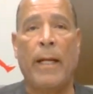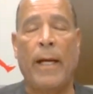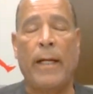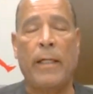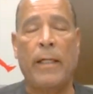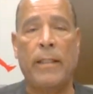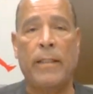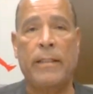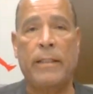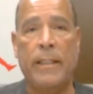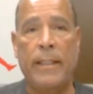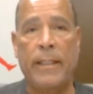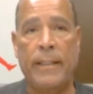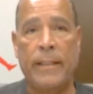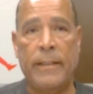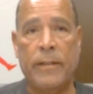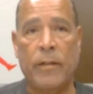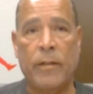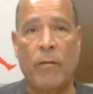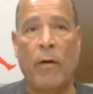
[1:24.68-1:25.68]
And I could see
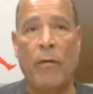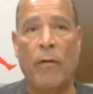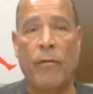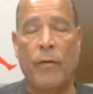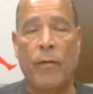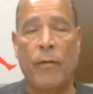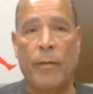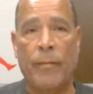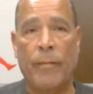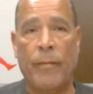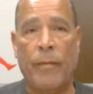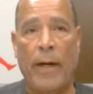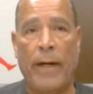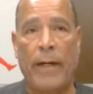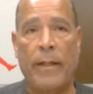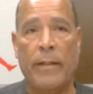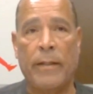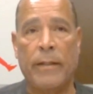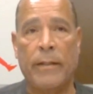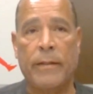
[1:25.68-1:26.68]
his growth during
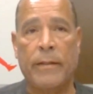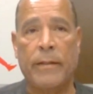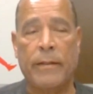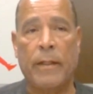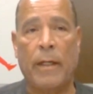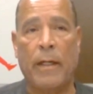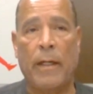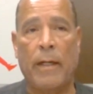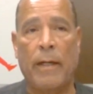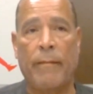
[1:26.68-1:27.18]
practice.